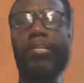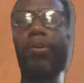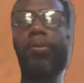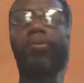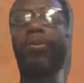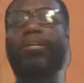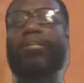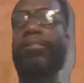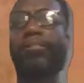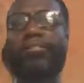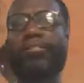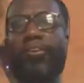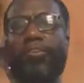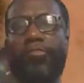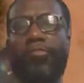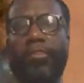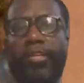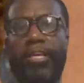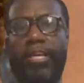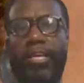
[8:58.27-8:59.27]
no
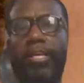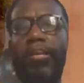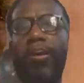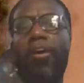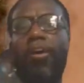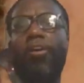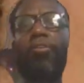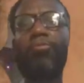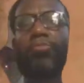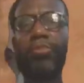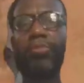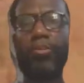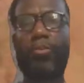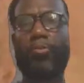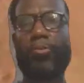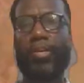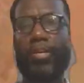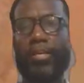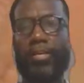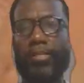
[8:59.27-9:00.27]
uncertainty on the
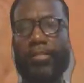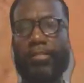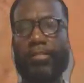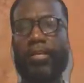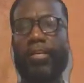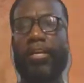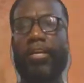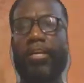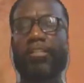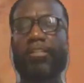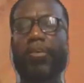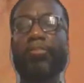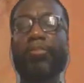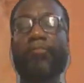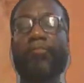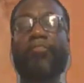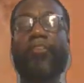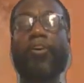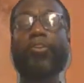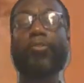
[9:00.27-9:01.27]
quiz. So the
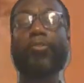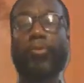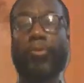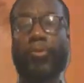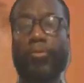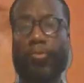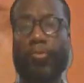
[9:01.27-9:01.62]
first one